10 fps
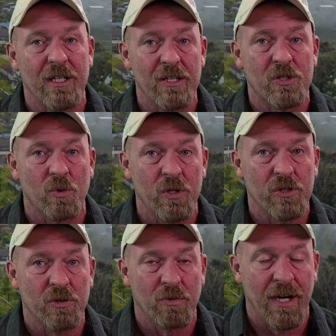is going
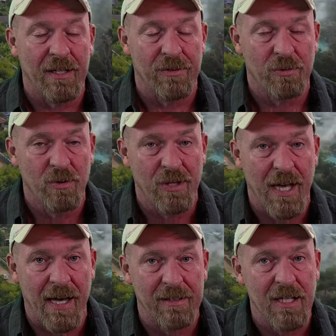to ride through
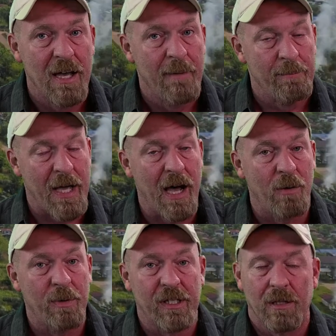that. Now
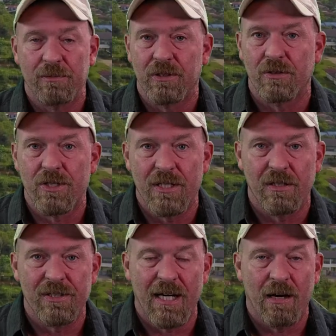we come to your cell
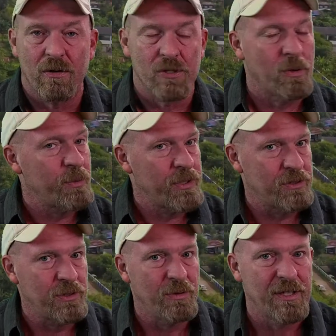towers. What will you
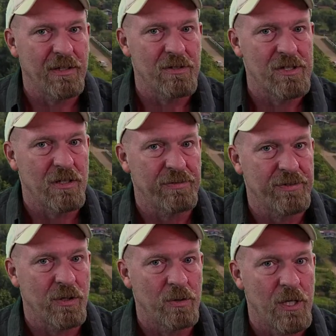do without your cell
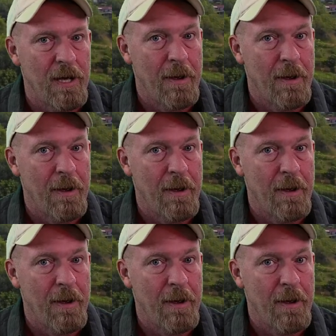phone?